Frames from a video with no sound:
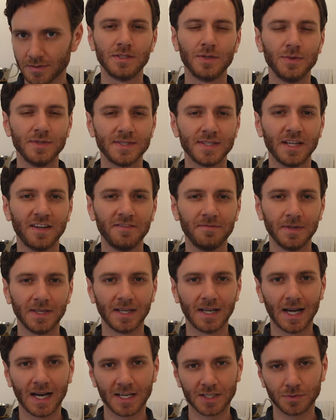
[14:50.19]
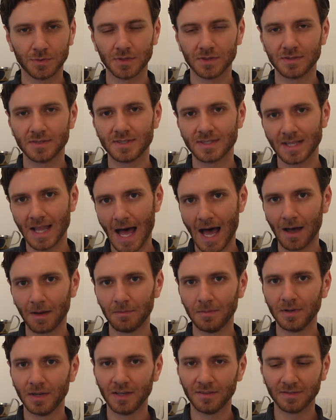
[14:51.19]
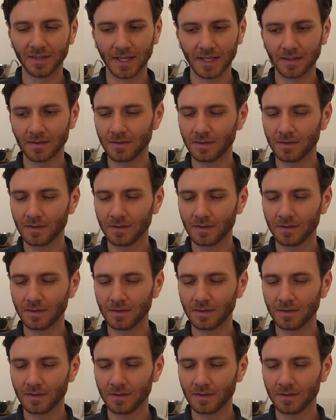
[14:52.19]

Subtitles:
So instead of being an actual slab of like